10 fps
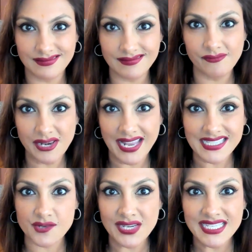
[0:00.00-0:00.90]

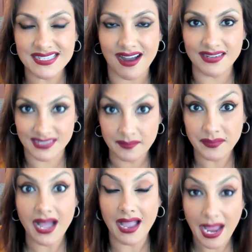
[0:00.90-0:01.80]
let's restart.
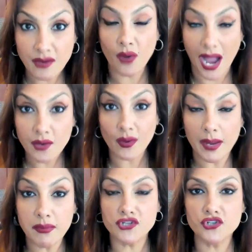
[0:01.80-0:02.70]
Yeah, are you
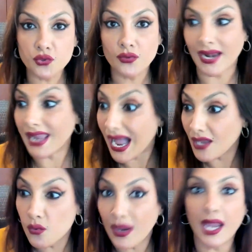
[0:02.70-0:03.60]
able to do that? Are
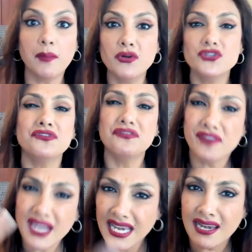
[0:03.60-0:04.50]
you able to
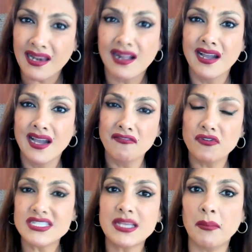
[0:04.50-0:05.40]
feel
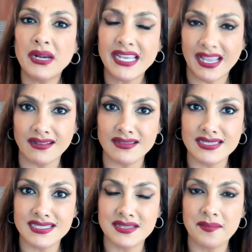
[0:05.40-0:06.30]
for somebody
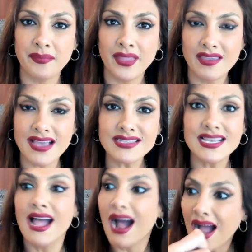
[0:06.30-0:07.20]
else? Yes,
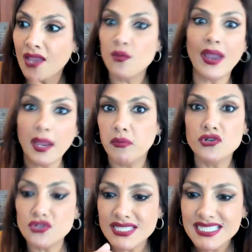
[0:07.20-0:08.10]
are you able
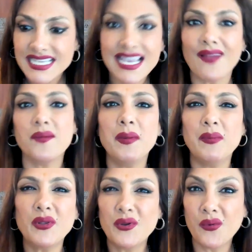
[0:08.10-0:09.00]
to see other
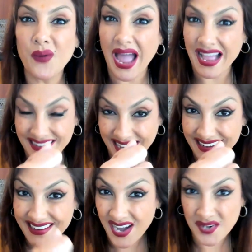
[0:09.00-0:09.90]
people grow and
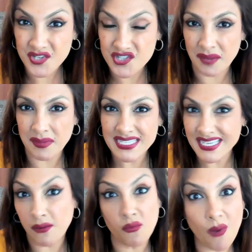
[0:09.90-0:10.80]
encourage them and
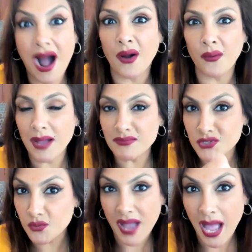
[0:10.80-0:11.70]
say, wow, I'm
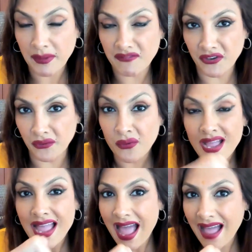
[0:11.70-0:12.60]
super happy for you,
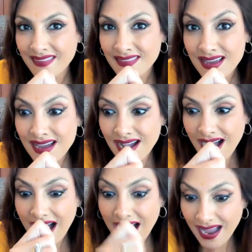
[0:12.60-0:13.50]
and
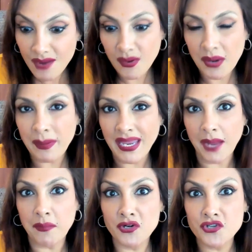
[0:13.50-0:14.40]
I want to be
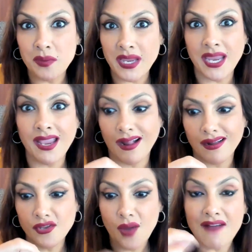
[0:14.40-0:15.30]
able to be,
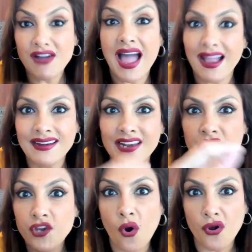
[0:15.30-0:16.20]
have a hand
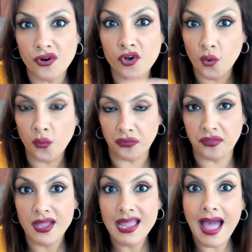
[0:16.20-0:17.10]
in your growth,
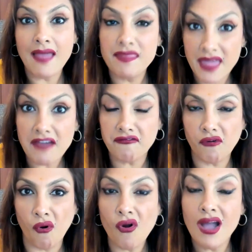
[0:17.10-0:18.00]
and
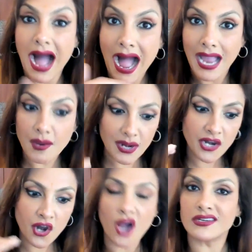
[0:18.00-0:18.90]
therefore I will
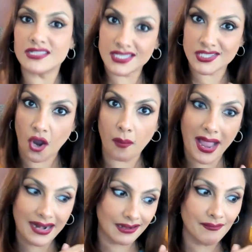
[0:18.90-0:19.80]
not
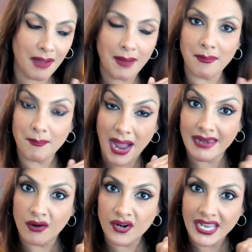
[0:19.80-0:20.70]
stop at my
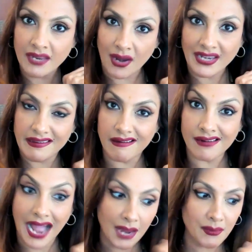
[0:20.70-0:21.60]
learning right
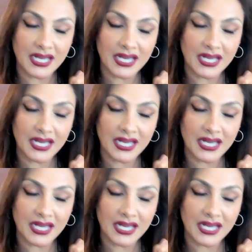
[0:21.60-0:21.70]
here. I will